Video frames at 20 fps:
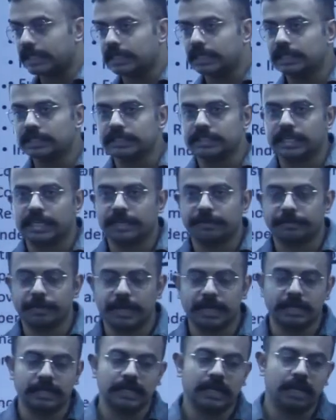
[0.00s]
the
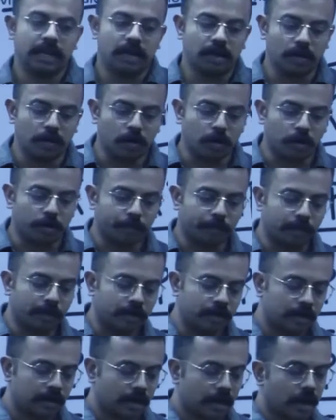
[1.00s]
chairman,
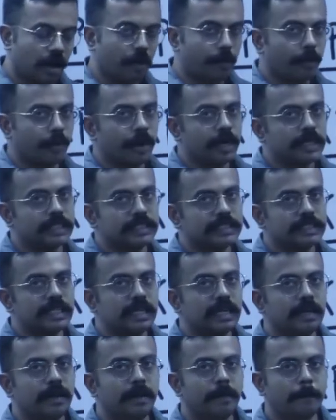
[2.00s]
governor appoints
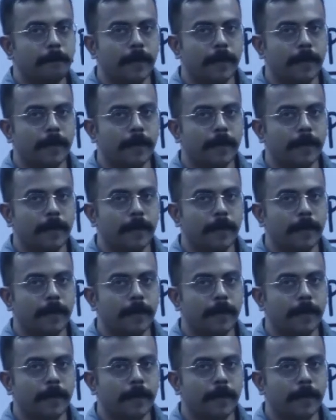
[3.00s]
the